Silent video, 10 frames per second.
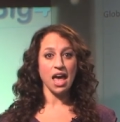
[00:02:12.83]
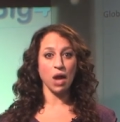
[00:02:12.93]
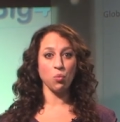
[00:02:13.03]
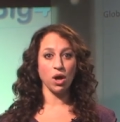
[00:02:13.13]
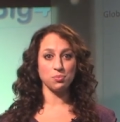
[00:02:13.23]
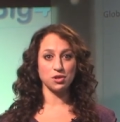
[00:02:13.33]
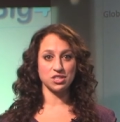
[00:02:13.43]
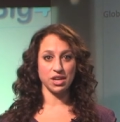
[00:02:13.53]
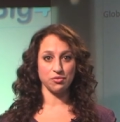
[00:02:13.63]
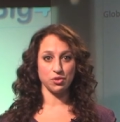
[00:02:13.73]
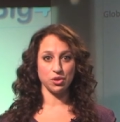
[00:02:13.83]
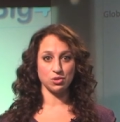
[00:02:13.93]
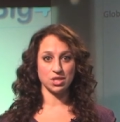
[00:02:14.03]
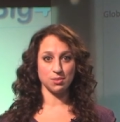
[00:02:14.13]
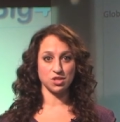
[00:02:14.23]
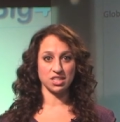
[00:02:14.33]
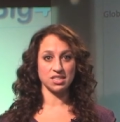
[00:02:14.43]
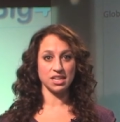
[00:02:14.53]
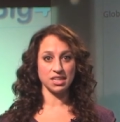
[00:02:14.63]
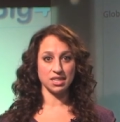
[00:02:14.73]
and 1% for those subject
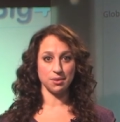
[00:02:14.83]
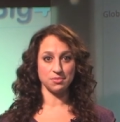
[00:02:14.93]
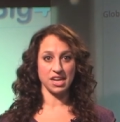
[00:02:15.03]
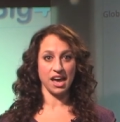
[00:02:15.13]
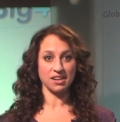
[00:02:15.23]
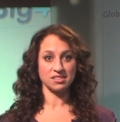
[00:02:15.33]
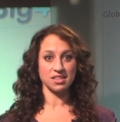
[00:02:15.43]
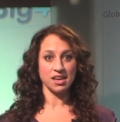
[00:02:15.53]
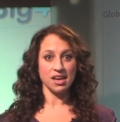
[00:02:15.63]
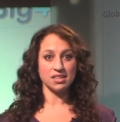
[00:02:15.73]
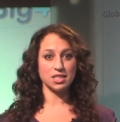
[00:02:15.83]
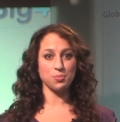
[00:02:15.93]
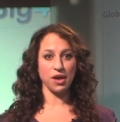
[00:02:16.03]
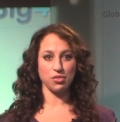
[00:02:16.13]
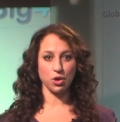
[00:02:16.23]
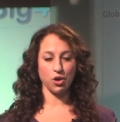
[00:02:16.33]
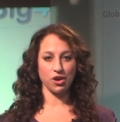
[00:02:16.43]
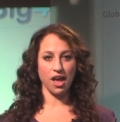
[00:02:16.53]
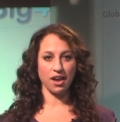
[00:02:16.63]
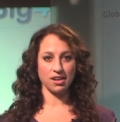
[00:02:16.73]
to income tax. Despite the
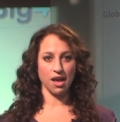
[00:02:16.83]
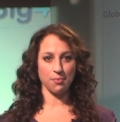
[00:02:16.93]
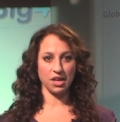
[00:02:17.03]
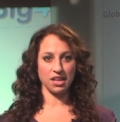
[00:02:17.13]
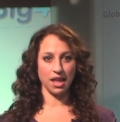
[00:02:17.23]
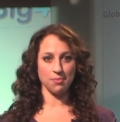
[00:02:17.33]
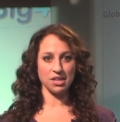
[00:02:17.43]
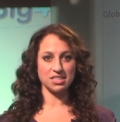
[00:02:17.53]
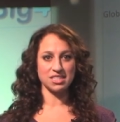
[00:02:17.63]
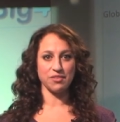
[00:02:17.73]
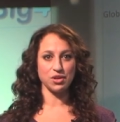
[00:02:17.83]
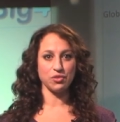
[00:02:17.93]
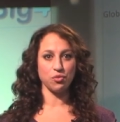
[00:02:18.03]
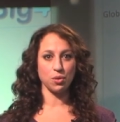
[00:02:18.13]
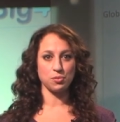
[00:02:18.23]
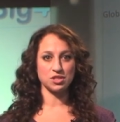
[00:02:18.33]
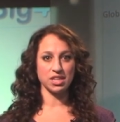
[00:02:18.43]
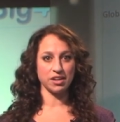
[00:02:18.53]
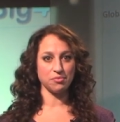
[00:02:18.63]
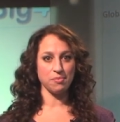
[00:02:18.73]
current economic climate,
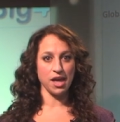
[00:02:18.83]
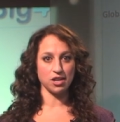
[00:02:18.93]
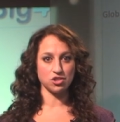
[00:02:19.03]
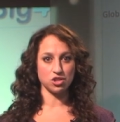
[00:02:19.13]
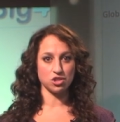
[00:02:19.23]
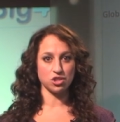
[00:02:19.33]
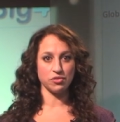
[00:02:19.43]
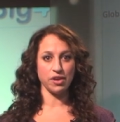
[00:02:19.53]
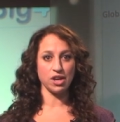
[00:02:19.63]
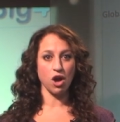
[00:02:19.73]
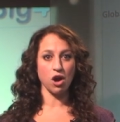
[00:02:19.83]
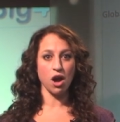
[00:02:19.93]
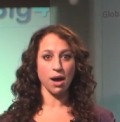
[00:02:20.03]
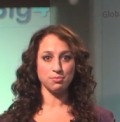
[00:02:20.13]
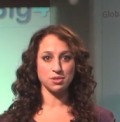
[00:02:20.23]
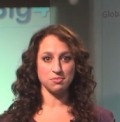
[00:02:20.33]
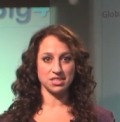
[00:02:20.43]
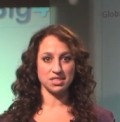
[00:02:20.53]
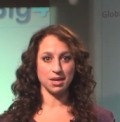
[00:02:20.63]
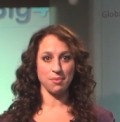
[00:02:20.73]
74% of managers surveyed are
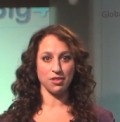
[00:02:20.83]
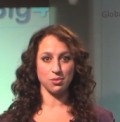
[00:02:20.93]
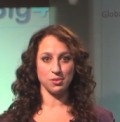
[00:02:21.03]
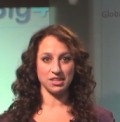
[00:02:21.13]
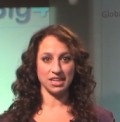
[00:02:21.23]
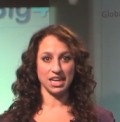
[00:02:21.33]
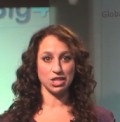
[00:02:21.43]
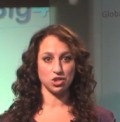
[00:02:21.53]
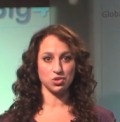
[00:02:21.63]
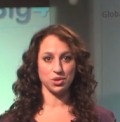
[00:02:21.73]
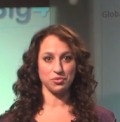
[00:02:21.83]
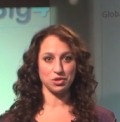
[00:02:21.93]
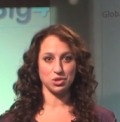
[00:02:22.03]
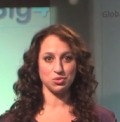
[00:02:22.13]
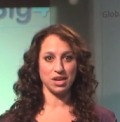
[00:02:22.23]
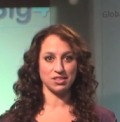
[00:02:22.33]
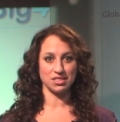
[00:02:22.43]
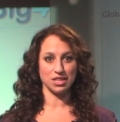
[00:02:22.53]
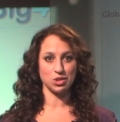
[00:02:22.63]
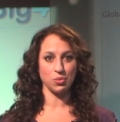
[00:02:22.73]
optimistic about the building industry for
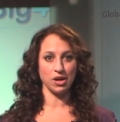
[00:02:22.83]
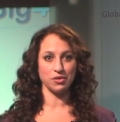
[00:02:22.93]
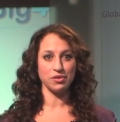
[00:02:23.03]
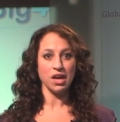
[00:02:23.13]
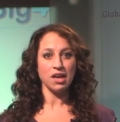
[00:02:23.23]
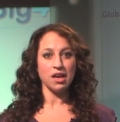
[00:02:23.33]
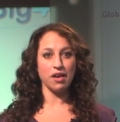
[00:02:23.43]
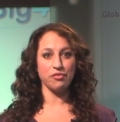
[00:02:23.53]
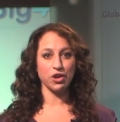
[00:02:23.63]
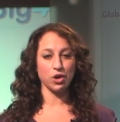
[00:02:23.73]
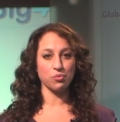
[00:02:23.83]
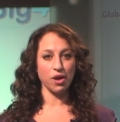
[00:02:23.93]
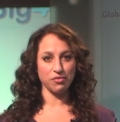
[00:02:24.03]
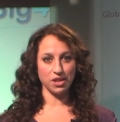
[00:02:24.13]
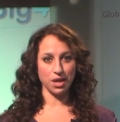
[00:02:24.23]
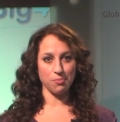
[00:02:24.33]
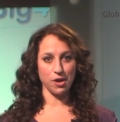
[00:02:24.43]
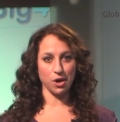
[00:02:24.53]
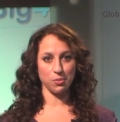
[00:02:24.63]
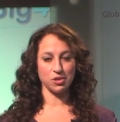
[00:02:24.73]
2012, a figure roughly
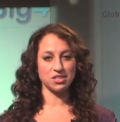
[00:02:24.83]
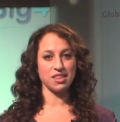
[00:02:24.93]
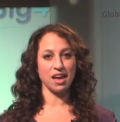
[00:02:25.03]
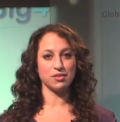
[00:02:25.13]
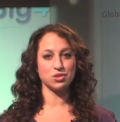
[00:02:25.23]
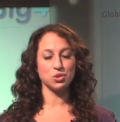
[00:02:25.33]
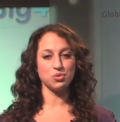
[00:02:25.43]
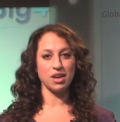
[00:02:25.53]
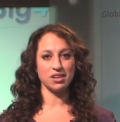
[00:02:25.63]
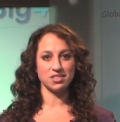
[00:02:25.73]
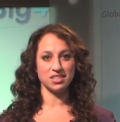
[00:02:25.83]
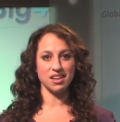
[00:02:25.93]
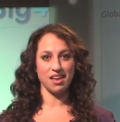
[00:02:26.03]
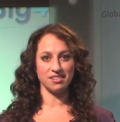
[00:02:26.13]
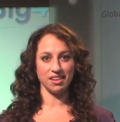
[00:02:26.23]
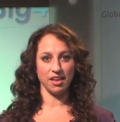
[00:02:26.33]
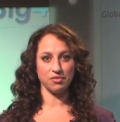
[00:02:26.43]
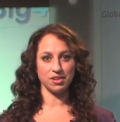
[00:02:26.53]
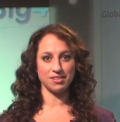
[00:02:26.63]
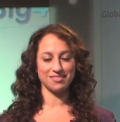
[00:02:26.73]
comparable to that of
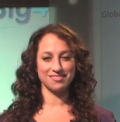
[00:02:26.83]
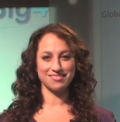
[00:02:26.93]
2011.